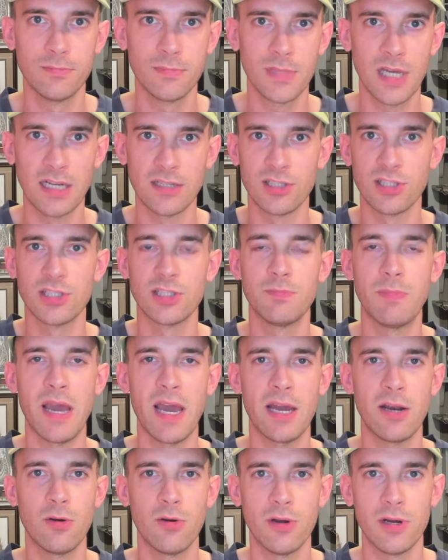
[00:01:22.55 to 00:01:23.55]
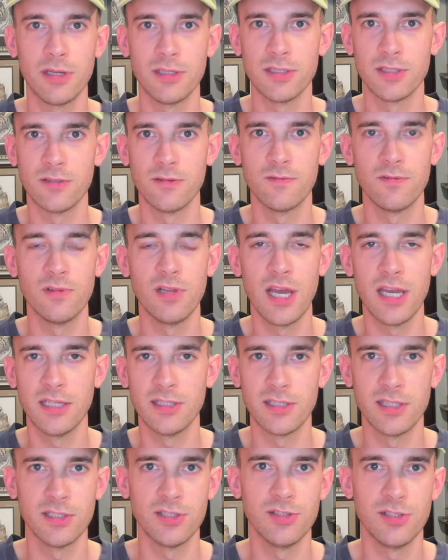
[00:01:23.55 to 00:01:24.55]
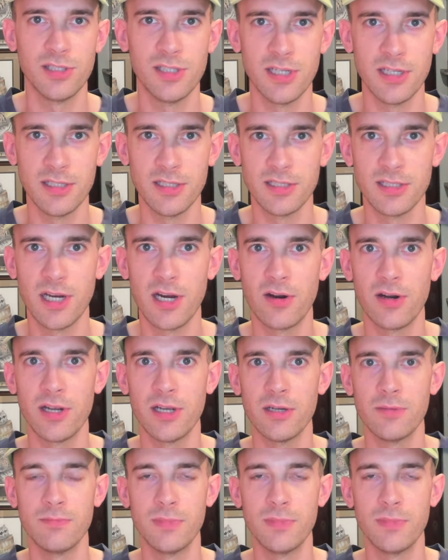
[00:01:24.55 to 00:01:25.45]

kind of spatterings of lakes that you see in this area,